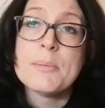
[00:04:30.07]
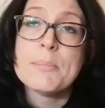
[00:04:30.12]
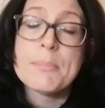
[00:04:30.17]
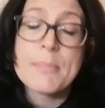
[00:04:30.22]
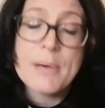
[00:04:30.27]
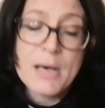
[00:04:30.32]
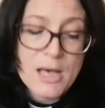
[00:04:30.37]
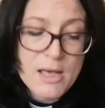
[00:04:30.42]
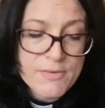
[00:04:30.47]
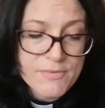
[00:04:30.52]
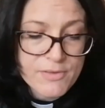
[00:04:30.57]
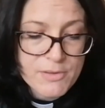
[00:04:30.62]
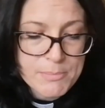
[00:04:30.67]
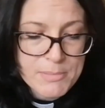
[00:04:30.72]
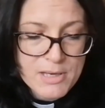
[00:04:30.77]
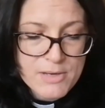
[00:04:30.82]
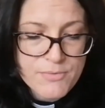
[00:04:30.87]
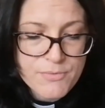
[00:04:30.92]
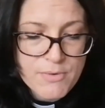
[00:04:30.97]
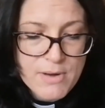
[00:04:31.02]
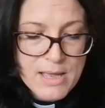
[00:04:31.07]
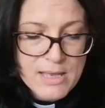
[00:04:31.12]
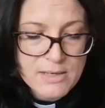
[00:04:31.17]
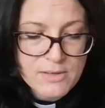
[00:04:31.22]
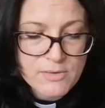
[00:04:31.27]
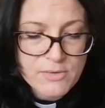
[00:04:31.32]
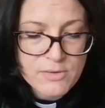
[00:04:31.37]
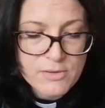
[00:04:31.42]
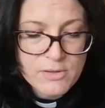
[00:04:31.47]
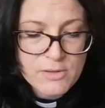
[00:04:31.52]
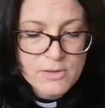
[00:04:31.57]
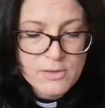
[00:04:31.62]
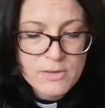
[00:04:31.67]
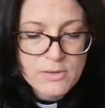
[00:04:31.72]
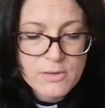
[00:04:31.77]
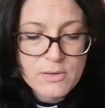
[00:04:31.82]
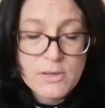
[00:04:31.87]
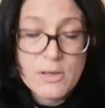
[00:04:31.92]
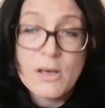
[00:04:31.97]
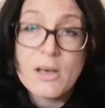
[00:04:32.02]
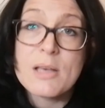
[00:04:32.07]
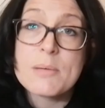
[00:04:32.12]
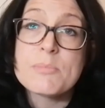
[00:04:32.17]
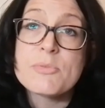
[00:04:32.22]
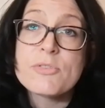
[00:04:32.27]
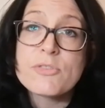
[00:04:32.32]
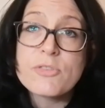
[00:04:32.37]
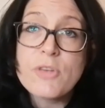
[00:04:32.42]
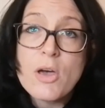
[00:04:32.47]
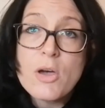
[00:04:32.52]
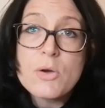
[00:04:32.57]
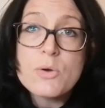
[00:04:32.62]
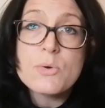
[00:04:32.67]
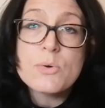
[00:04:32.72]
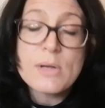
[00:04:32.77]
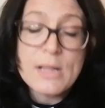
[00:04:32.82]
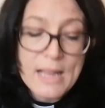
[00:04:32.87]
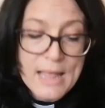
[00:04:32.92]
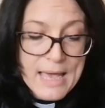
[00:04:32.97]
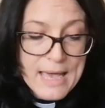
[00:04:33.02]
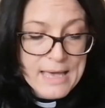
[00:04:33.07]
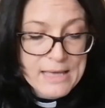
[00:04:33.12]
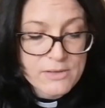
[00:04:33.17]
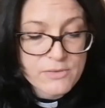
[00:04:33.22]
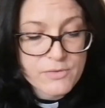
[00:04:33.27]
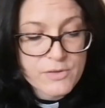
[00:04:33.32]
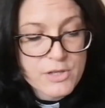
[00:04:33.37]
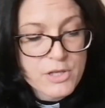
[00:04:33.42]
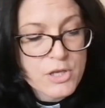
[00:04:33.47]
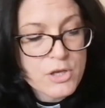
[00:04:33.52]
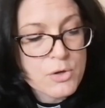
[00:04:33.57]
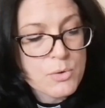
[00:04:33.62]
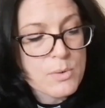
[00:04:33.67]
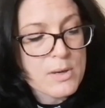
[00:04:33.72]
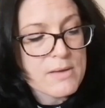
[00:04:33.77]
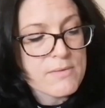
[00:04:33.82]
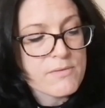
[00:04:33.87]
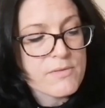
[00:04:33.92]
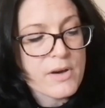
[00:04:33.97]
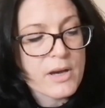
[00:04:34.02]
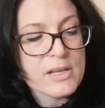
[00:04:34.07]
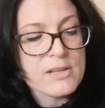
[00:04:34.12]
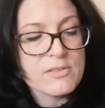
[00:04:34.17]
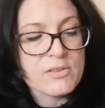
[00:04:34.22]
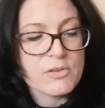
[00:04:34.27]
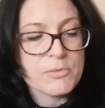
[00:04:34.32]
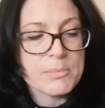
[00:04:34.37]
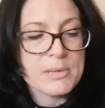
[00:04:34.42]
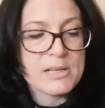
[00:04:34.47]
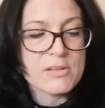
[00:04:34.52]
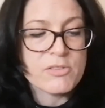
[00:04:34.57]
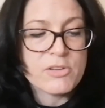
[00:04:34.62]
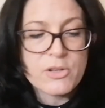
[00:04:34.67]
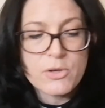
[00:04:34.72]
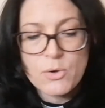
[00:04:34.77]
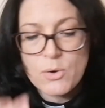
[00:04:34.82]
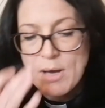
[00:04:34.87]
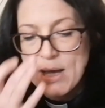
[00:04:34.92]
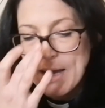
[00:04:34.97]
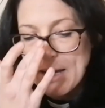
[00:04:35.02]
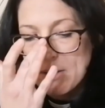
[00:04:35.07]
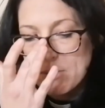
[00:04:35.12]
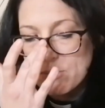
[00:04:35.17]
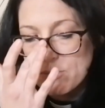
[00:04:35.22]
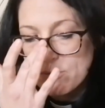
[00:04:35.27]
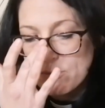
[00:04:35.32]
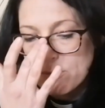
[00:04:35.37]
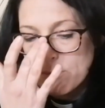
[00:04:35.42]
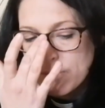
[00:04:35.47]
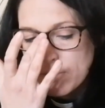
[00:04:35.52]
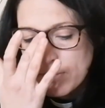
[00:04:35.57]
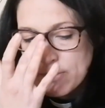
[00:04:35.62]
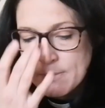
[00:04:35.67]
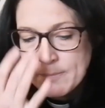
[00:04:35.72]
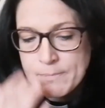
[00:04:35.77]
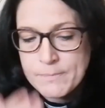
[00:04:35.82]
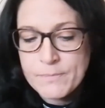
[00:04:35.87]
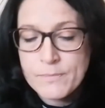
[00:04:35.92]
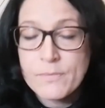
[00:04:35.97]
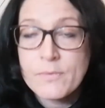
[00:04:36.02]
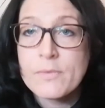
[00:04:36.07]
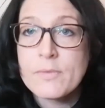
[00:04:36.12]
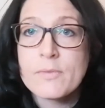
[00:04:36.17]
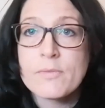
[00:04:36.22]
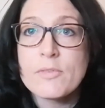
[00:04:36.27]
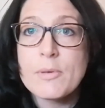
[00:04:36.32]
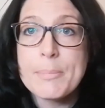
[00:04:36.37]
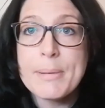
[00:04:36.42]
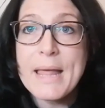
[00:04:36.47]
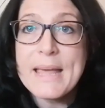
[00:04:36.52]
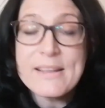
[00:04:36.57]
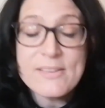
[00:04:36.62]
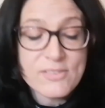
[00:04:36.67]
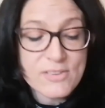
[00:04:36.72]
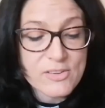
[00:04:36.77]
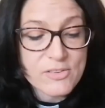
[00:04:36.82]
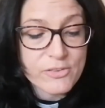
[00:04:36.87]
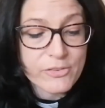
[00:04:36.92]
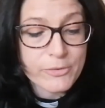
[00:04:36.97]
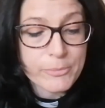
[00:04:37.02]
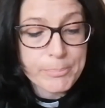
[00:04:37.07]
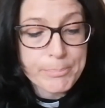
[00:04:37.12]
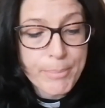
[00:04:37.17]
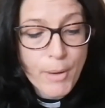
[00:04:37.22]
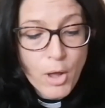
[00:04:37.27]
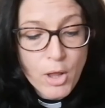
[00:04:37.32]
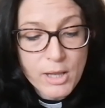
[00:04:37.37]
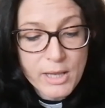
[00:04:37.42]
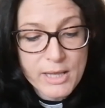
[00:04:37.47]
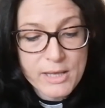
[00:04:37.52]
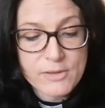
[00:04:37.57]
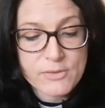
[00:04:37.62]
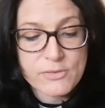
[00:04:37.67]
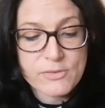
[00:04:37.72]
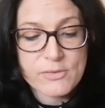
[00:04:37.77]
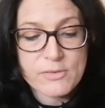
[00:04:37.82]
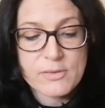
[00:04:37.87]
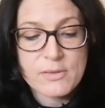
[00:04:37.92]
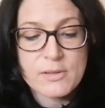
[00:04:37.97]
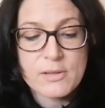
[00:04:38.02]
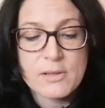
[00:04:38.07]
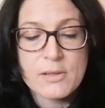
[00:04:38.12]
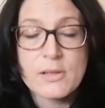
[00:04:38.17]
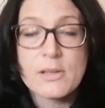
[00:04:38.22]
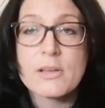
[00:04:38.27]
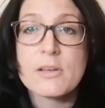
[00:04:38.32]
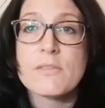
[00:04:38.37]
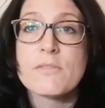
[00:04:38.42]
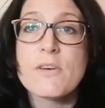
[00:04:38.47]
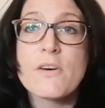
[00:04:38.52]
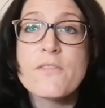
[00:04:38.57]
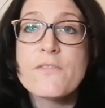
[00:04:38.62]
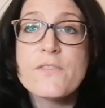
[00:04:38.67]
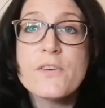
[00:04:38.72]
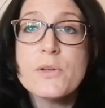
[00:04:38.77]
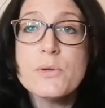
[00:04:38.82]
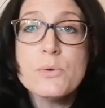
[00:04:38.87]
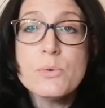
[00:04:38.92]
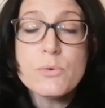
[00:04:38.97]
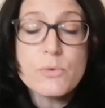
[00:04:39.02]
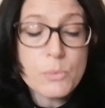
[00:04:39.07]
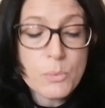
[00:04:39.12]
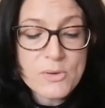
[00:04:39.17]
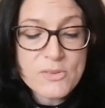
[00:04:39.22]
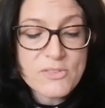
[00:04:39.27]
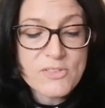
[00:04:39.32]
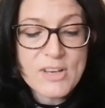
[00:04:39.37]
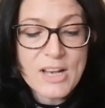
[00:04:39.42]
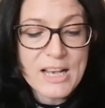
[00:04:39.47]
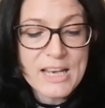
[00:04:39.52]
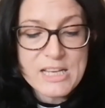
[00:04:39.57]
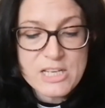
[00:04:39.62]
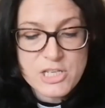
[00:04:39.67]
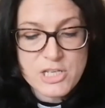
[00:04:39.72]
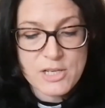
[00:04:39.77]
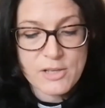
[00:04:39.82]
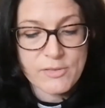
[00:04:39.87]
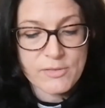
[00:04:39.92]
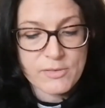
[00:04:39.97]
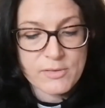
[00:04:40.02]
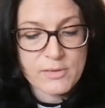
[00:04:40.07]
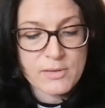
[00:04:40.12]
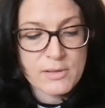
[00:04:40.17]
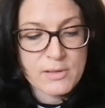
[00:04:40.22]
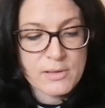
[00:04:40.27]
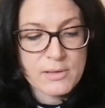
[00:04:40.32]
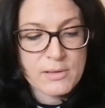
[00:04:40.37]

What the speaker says: "Martha, my friend, I'm so glad that you invited me to your house. The place is spotless. The food was delicious.